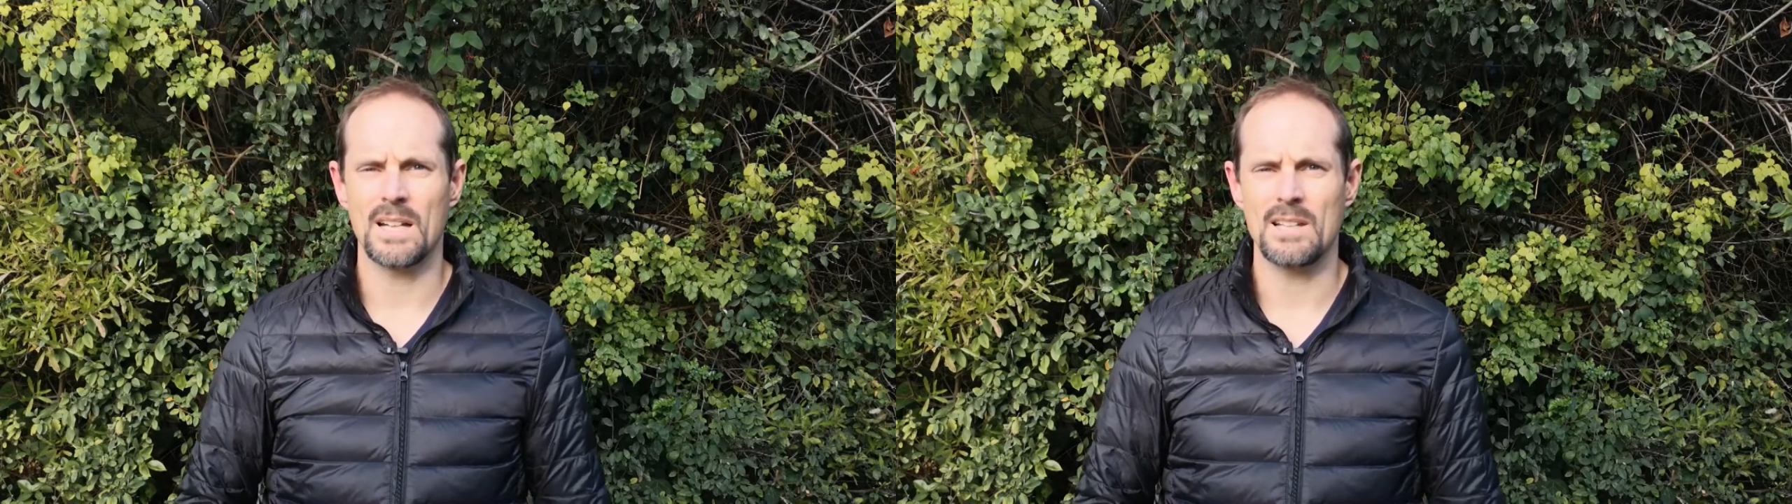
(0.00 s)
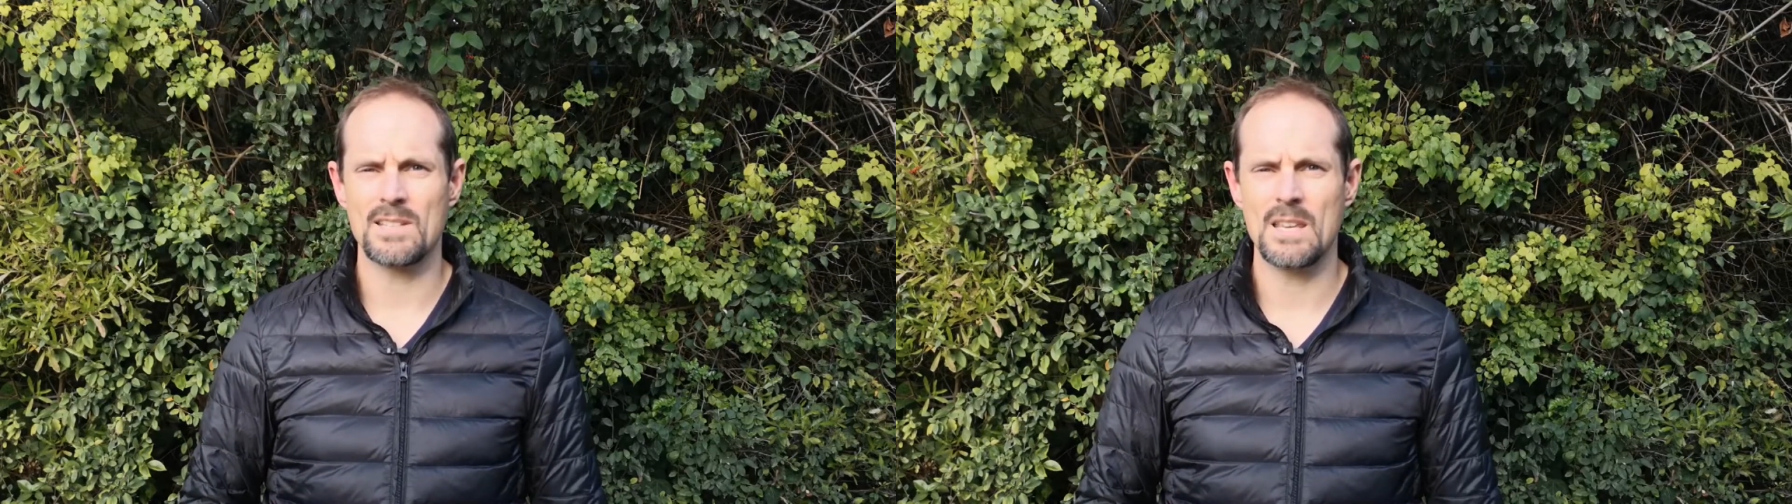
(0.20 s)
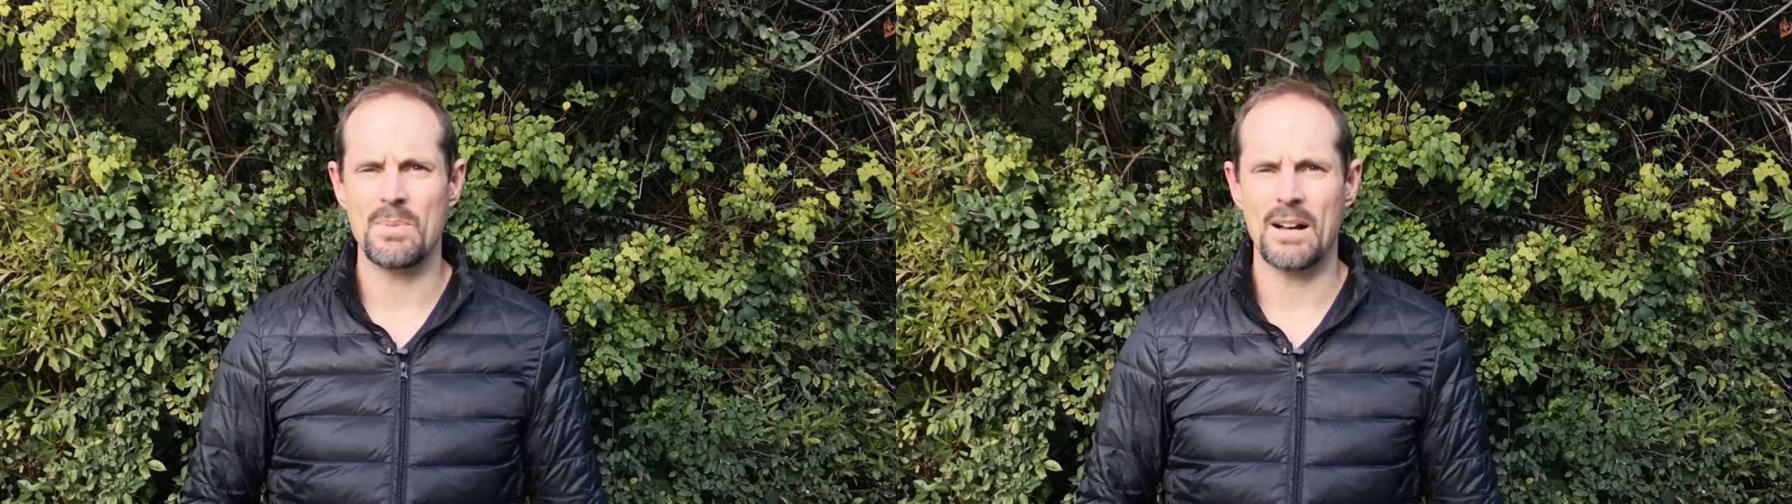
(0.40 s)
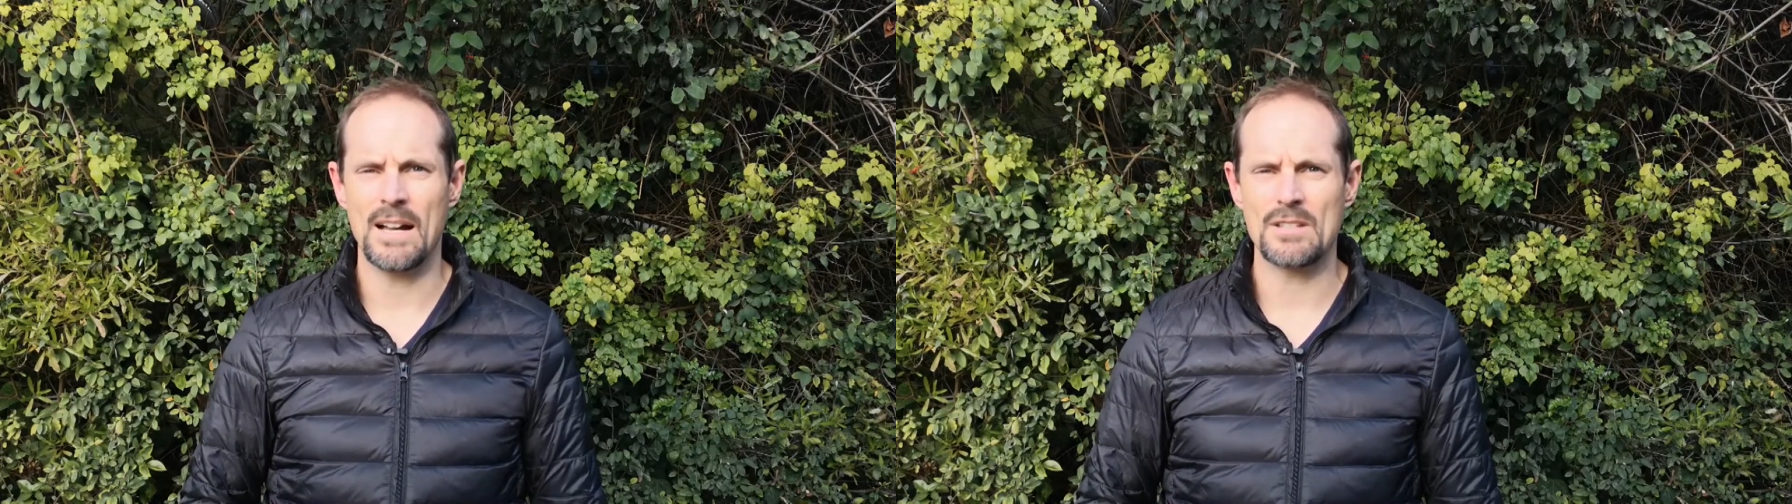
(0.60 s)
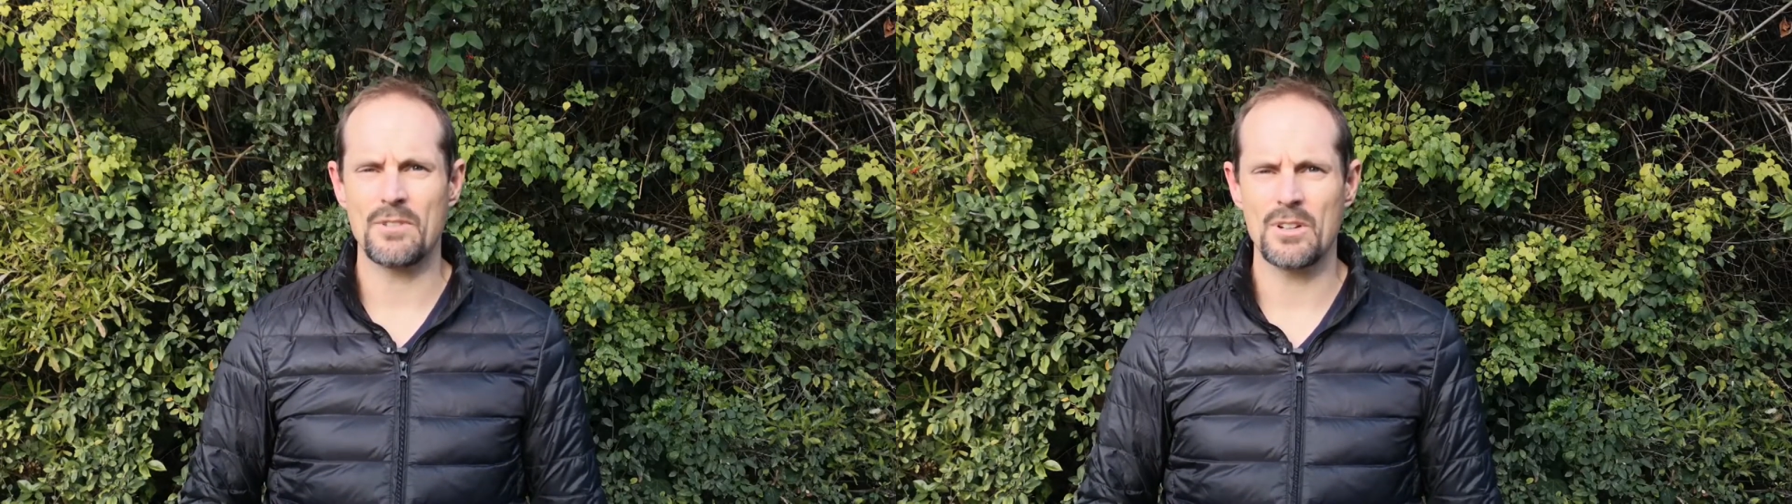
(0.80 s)
Let's keep our
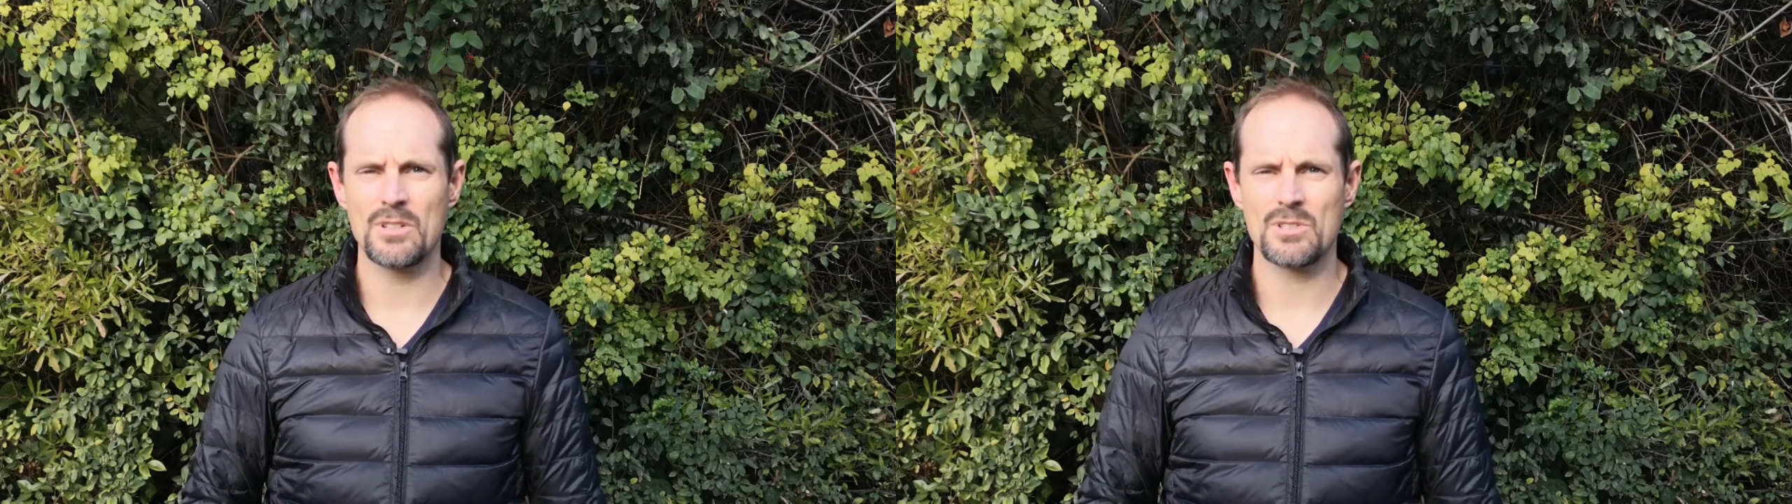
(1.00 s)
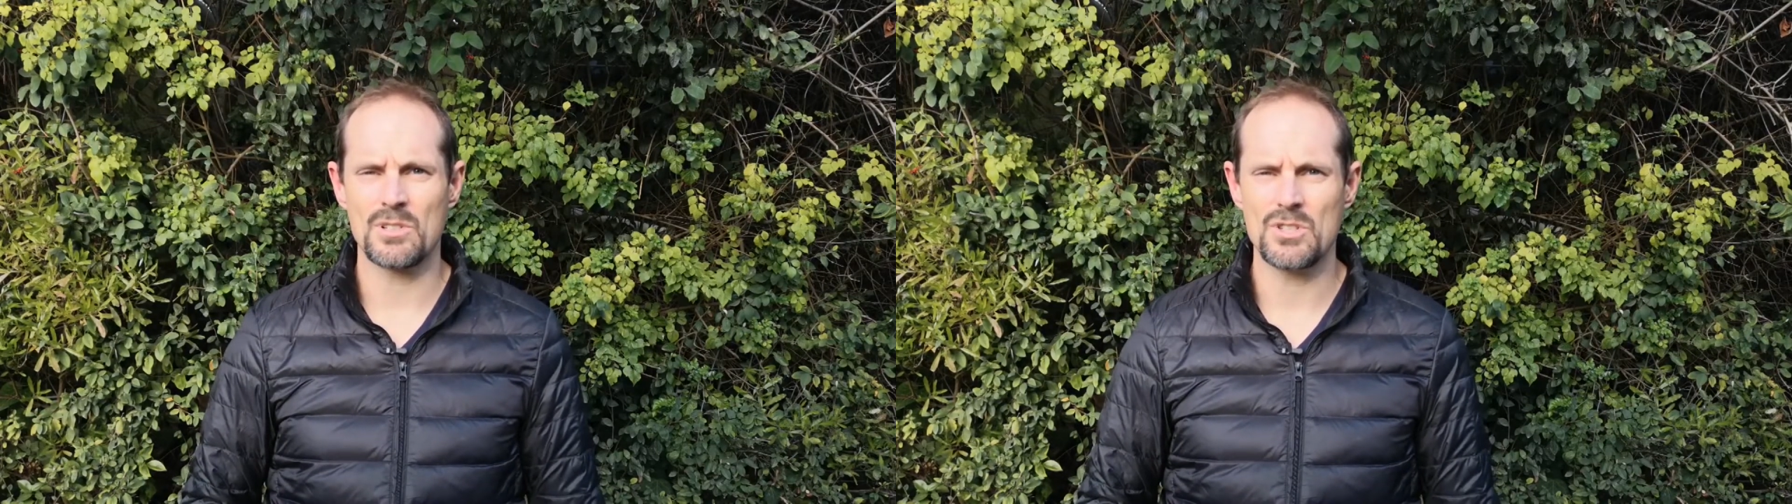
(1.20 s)
eyes focused